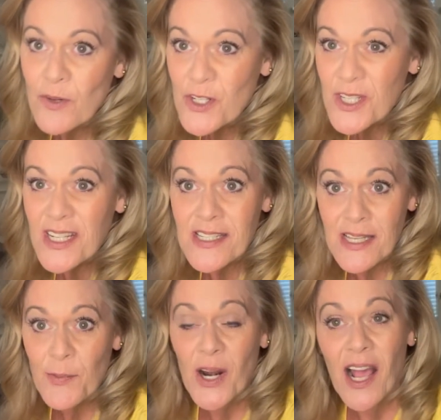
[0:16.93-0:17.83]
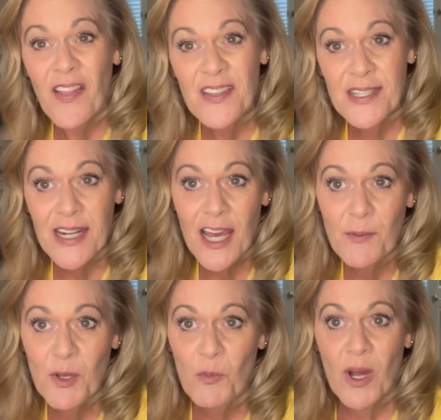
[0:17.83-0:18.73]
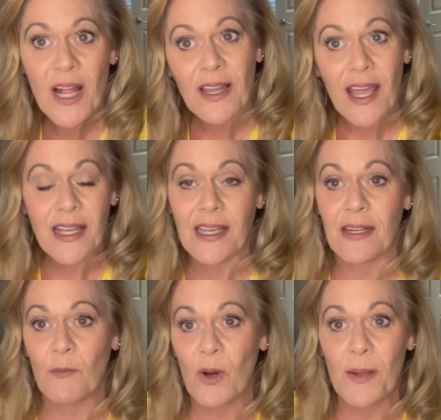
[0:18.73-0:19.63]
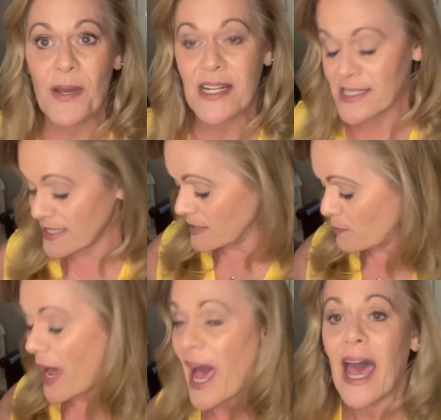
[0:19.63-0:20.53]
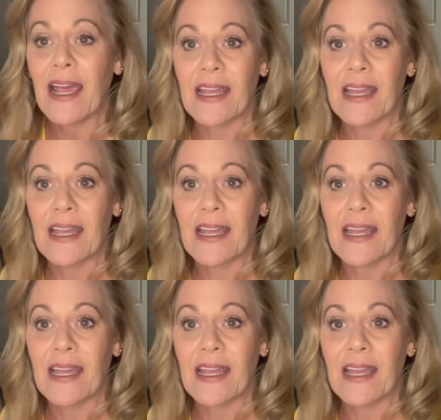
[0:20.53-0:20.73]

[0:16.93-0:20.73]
we're just gonna see what I got this time and what I like and what I'm gonna send back.